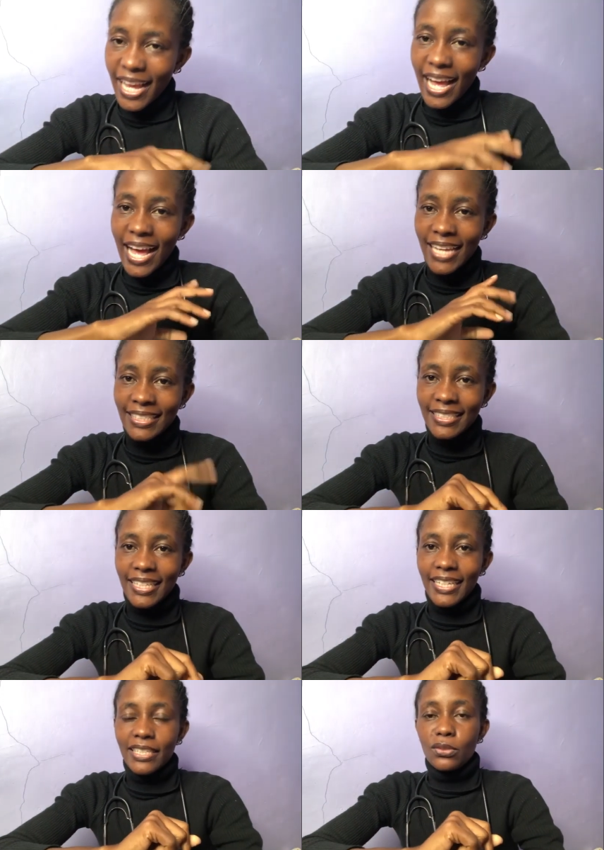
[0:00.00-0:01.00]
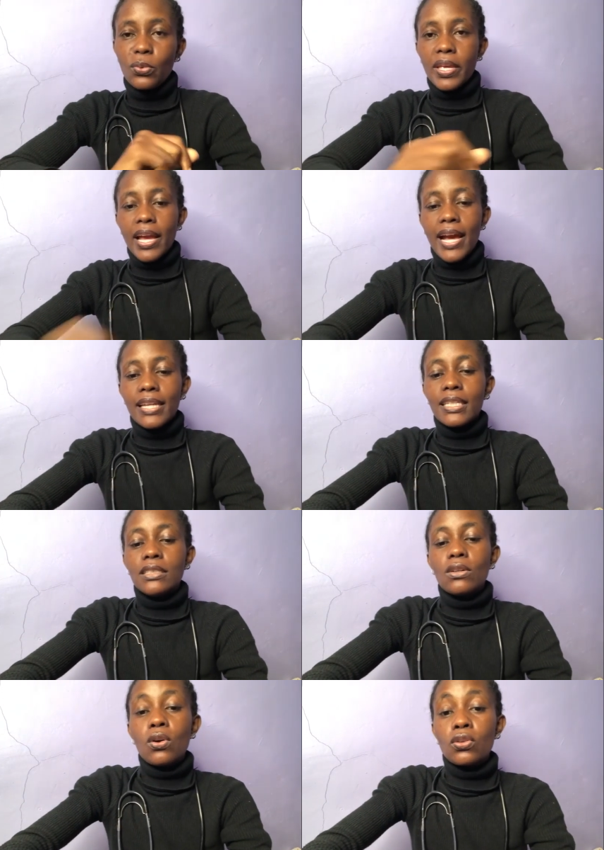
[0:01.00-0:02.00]
I said we are
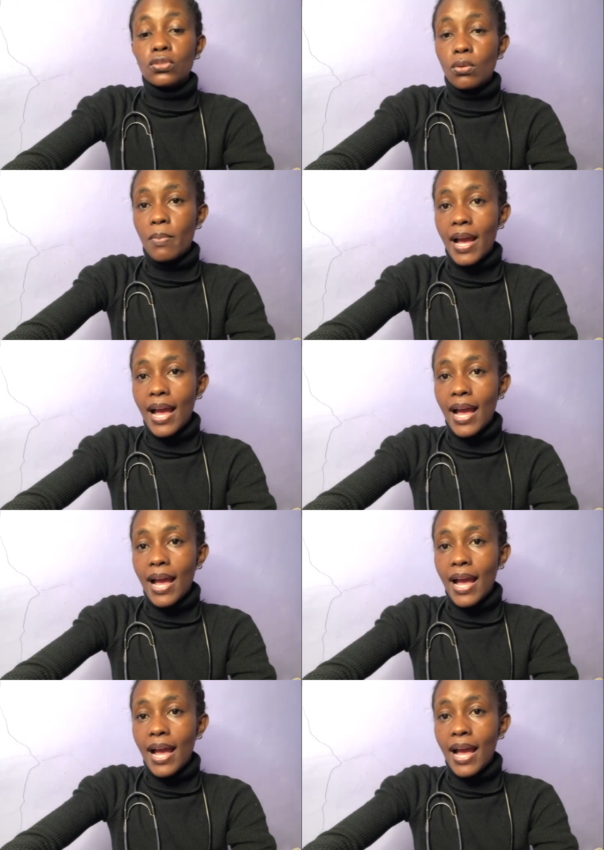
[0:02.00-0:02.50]
in October,